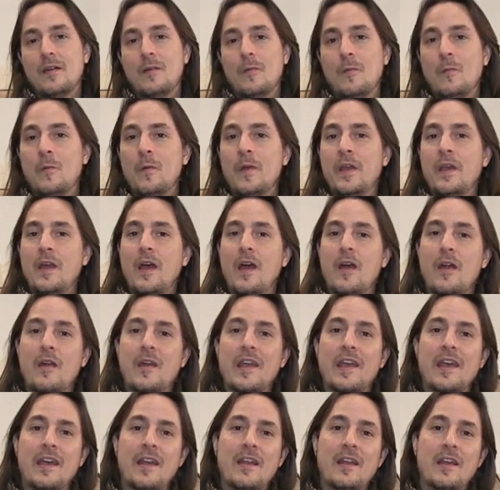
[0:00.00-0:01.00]
we are
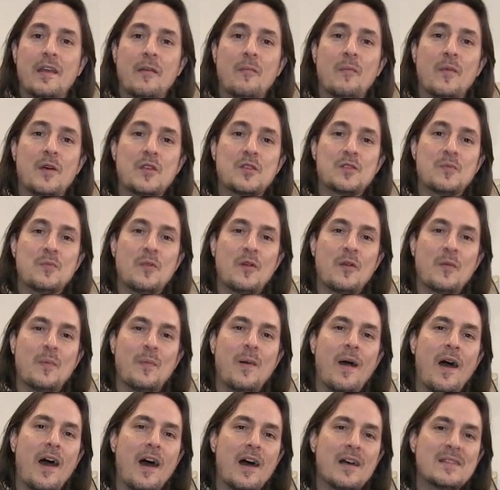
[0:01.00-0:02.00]
getting a much more
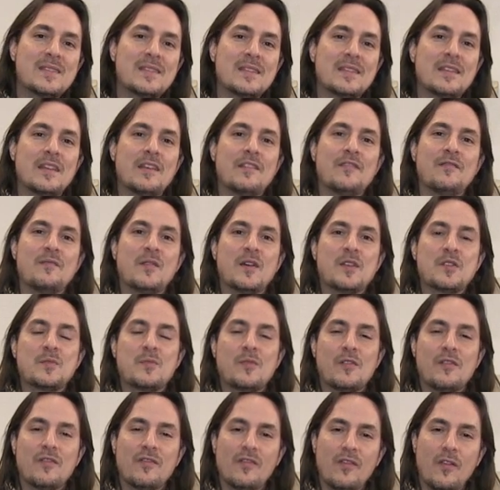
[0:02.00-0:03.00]
positive, much
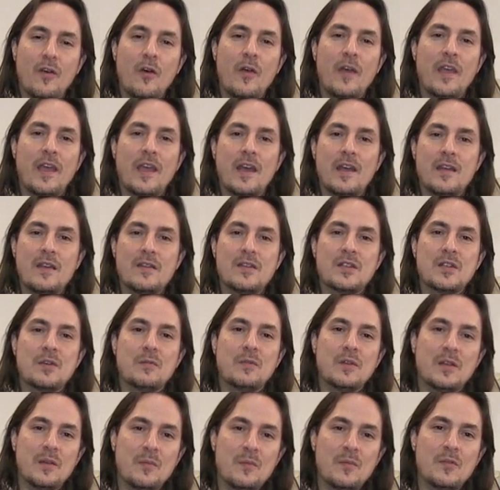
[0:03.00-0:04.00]
more flowing energy
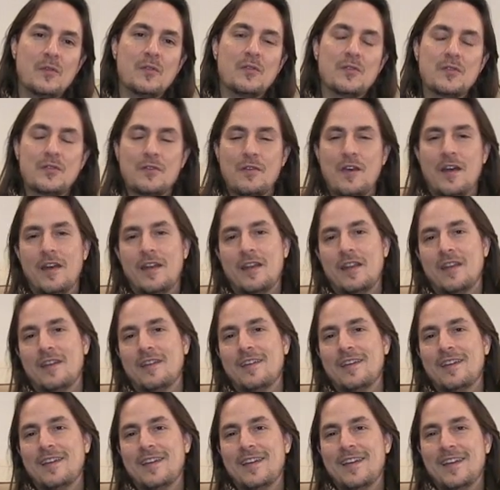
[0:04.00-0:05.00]
with the moon trining